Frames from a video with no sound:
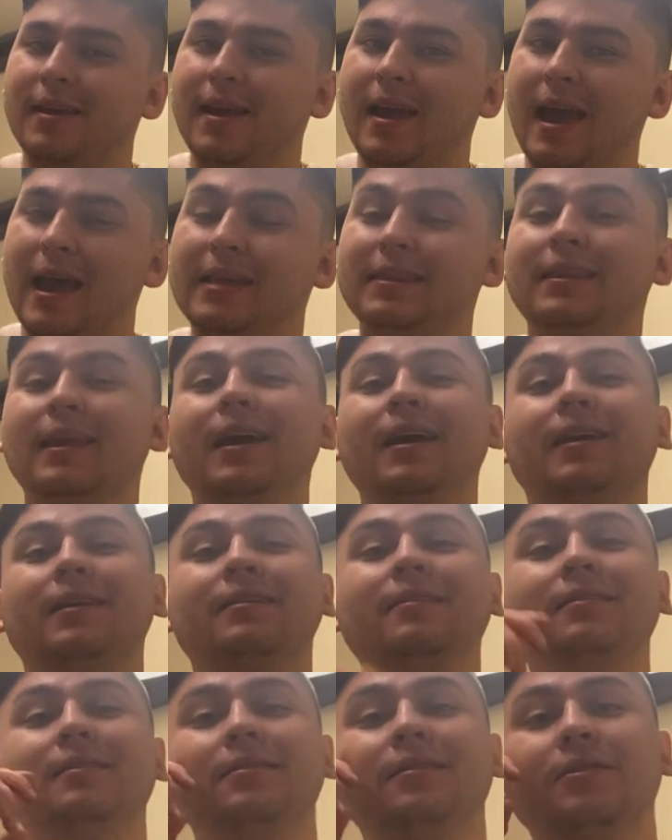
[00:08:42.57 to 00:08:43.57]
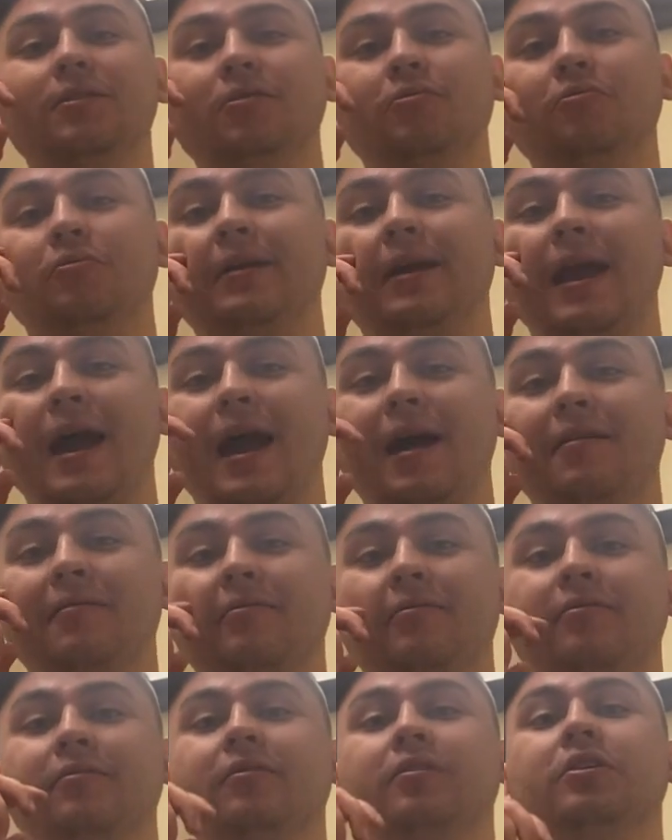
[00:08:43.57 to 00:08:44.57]
and then we have
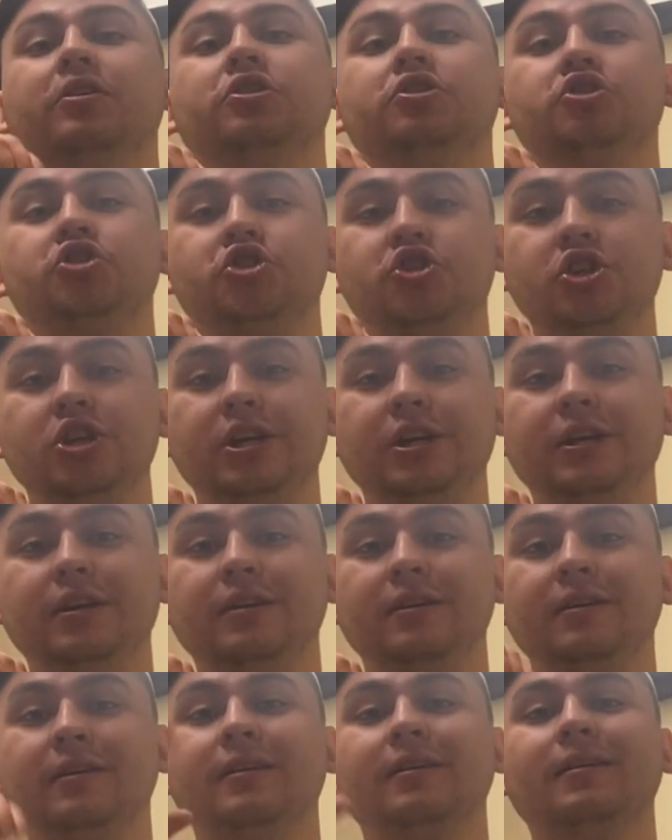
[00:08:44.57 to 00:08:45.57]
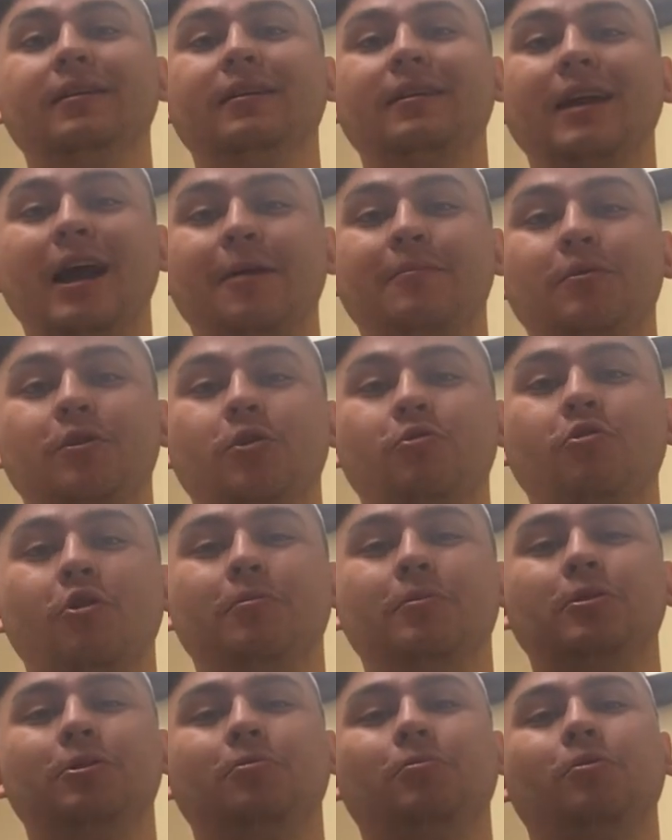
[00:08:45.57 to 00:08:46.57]
G, capital
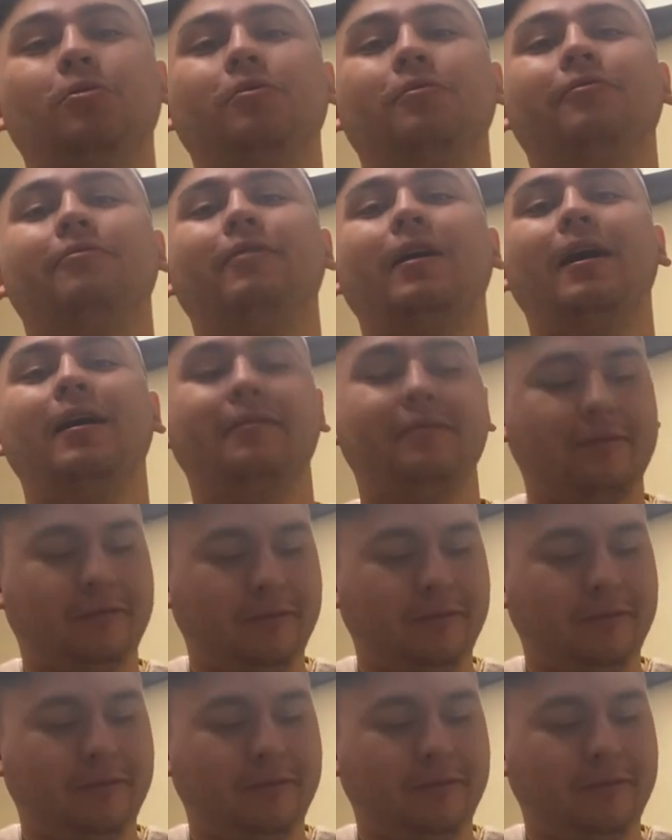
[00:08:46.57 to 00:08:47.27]
Roman numeral 5.